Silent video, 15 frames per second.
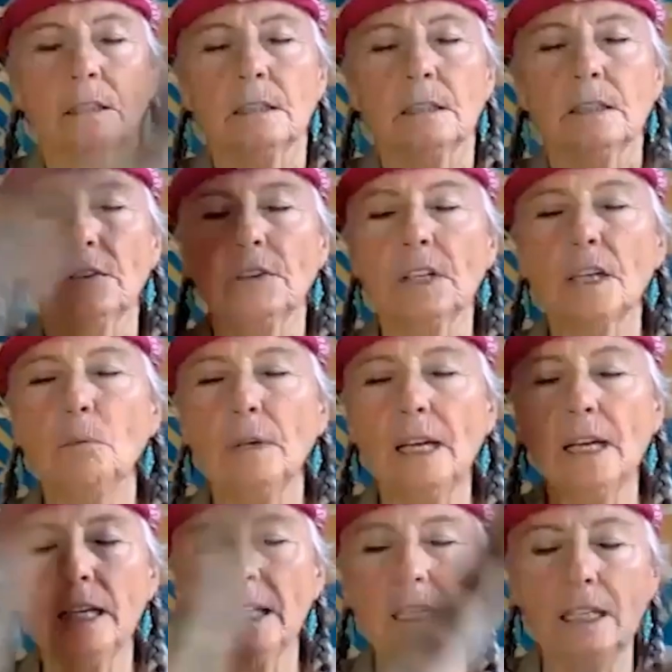clearing
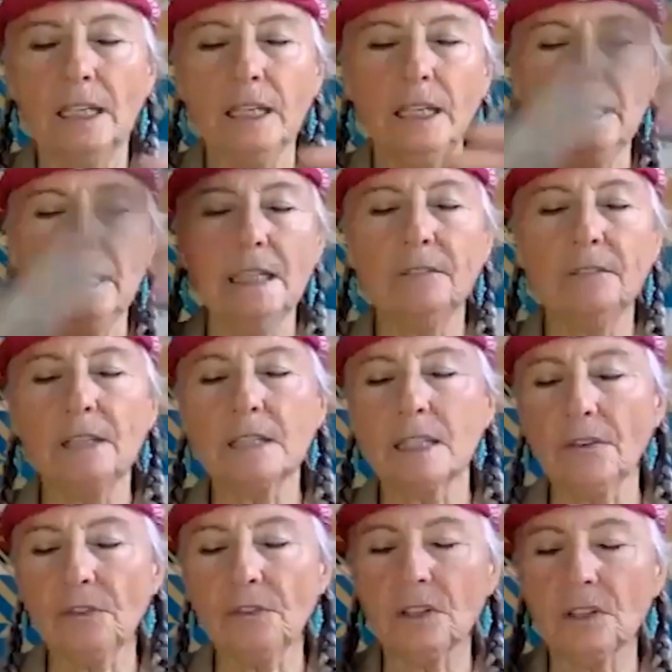away any of the
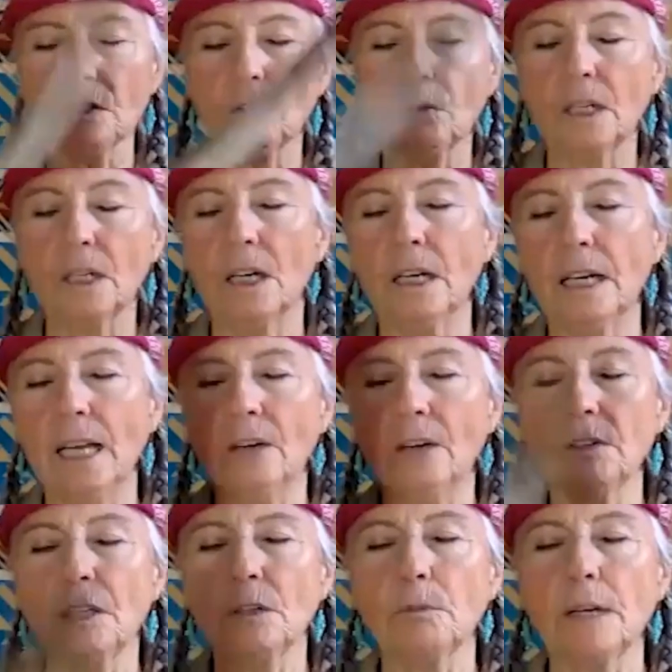stuff that's going on
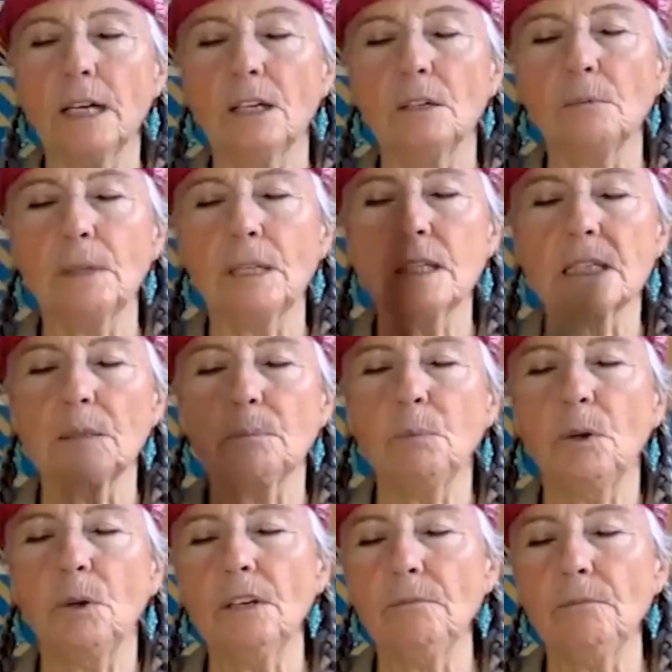out and around, because the
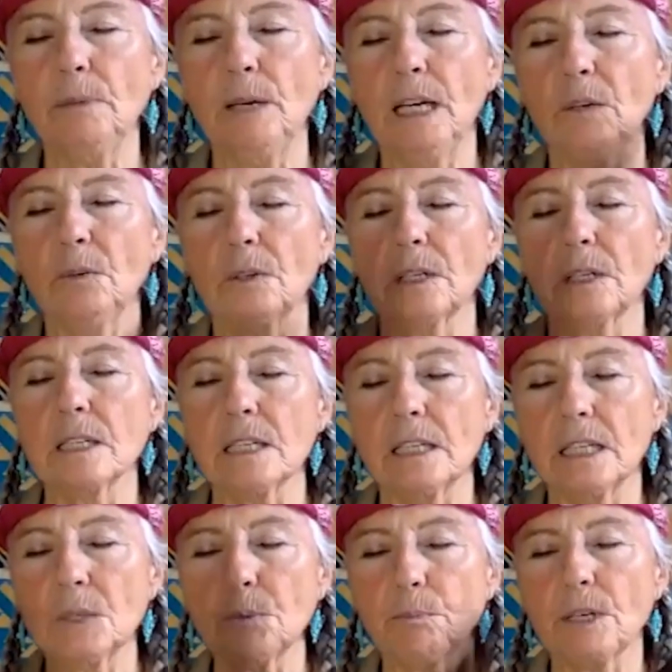point of power is
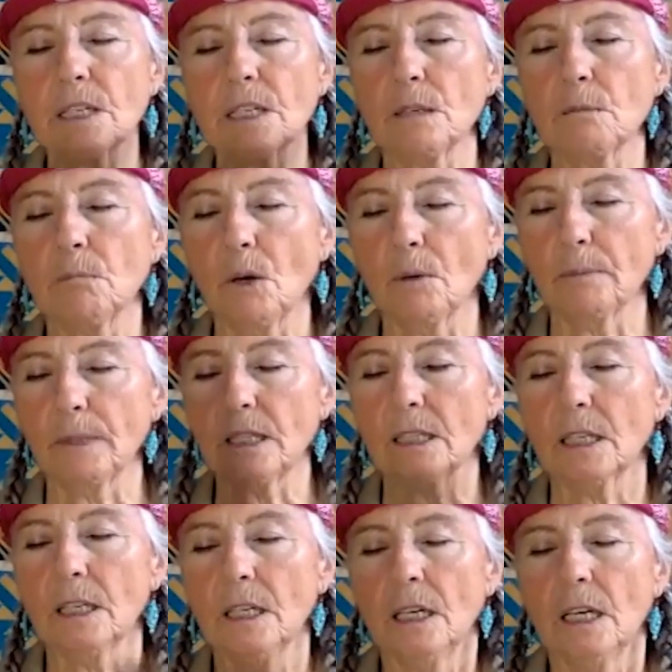in this present moment.
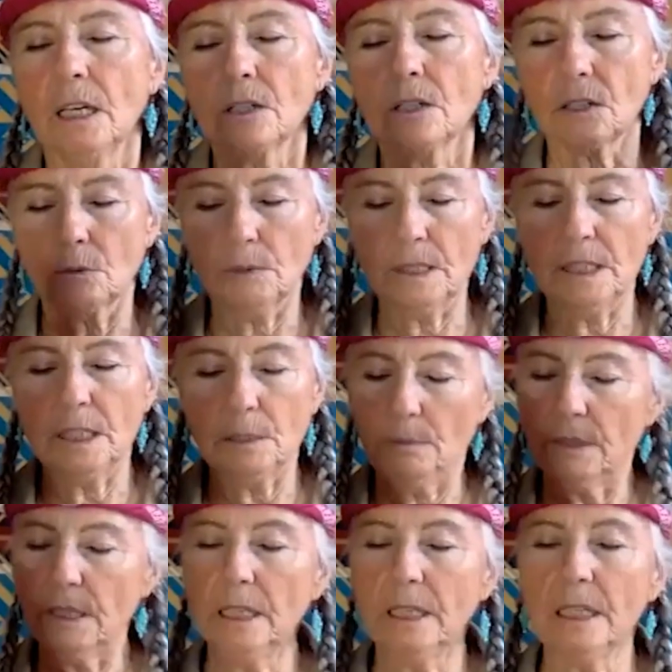So we need to
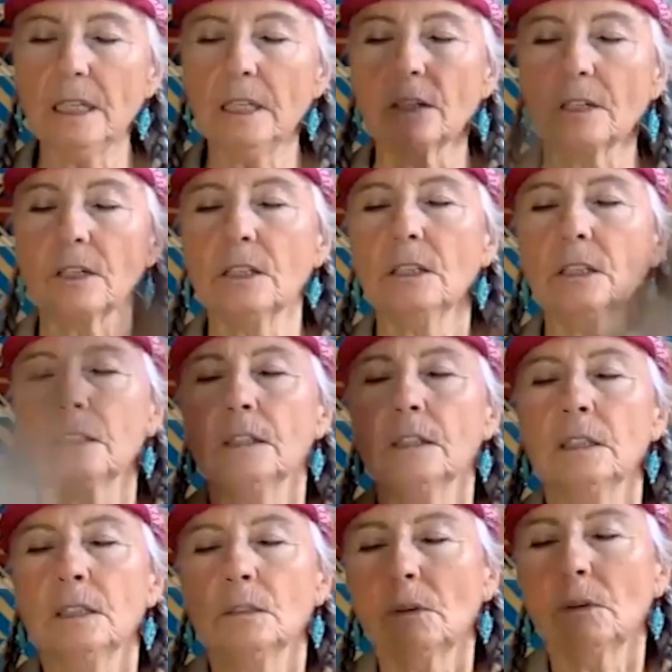be here
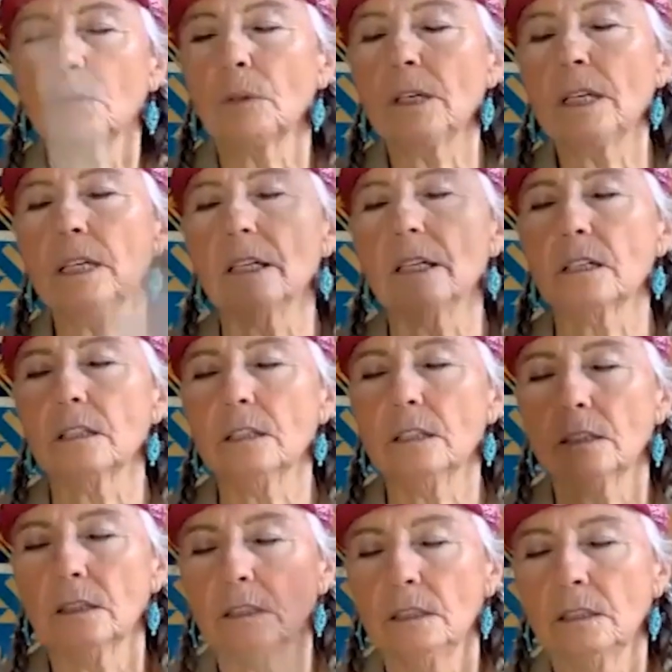when we're
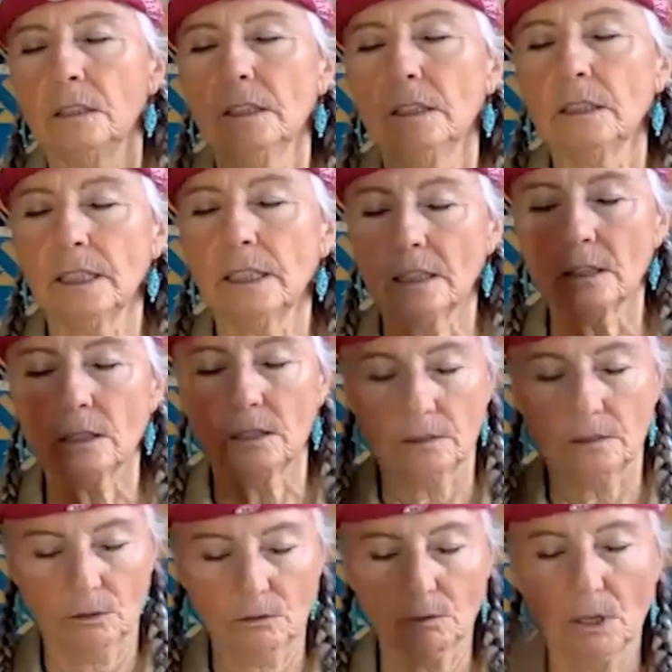here and
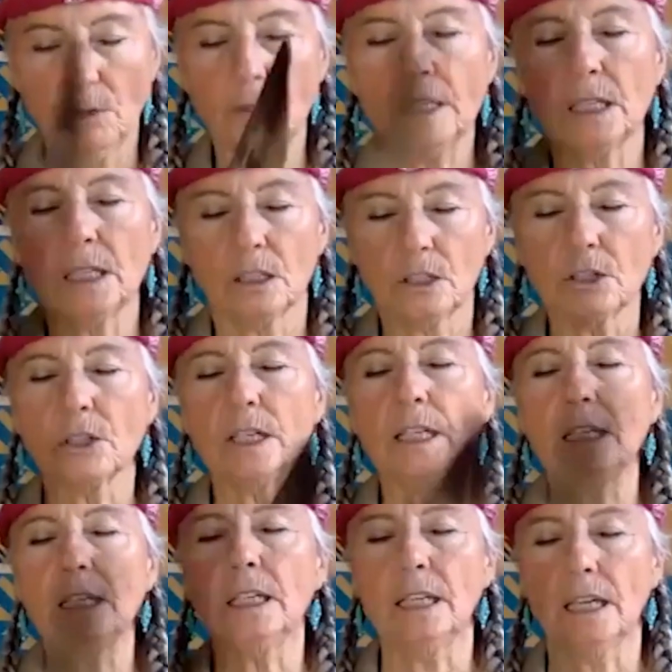growing and
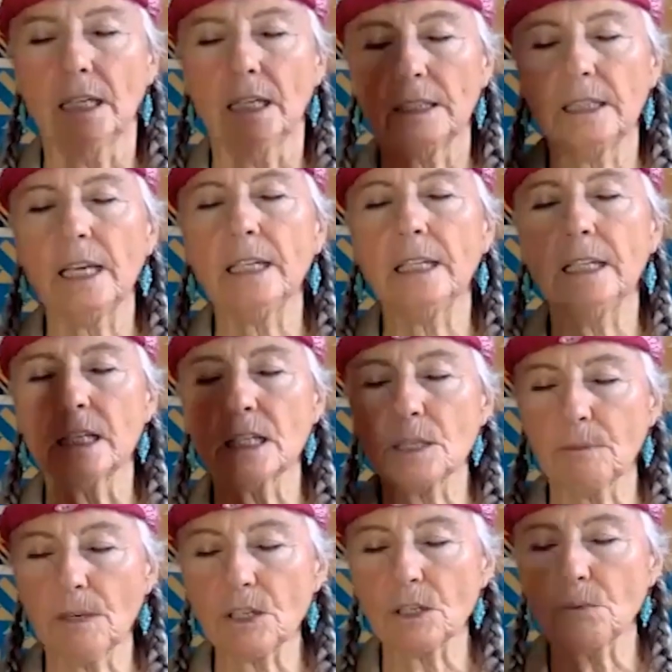learning and gaining as
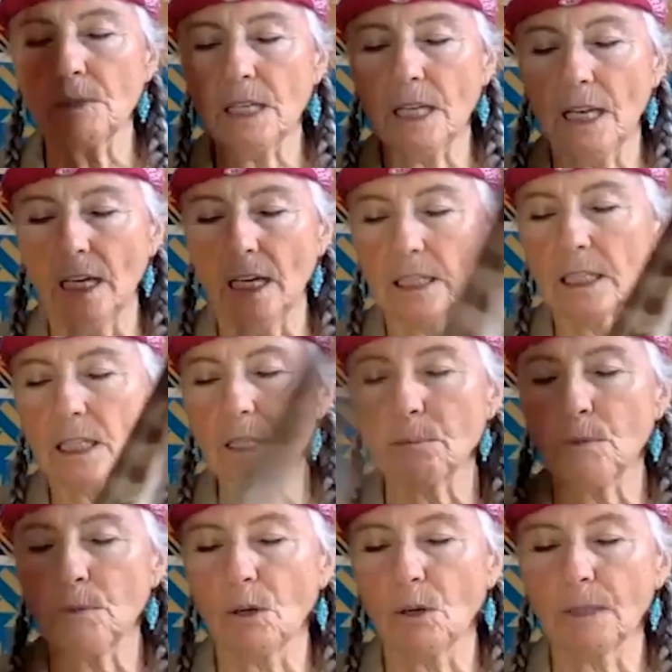much as we can in this
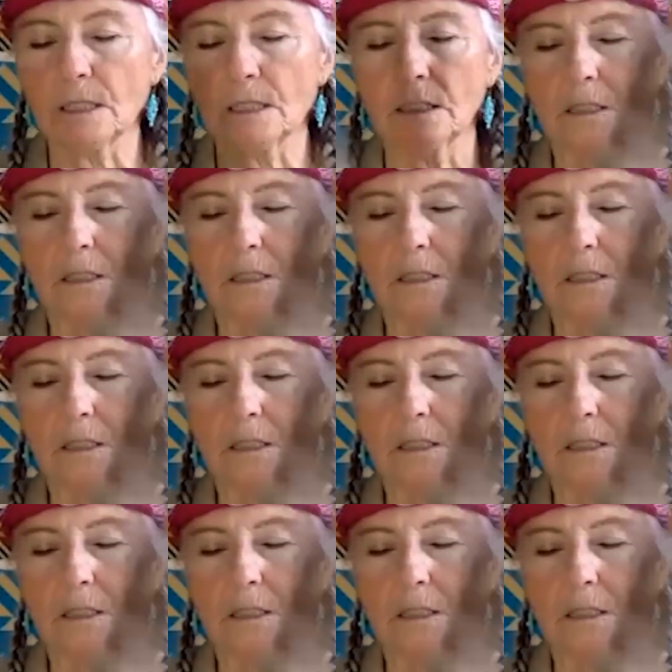moment.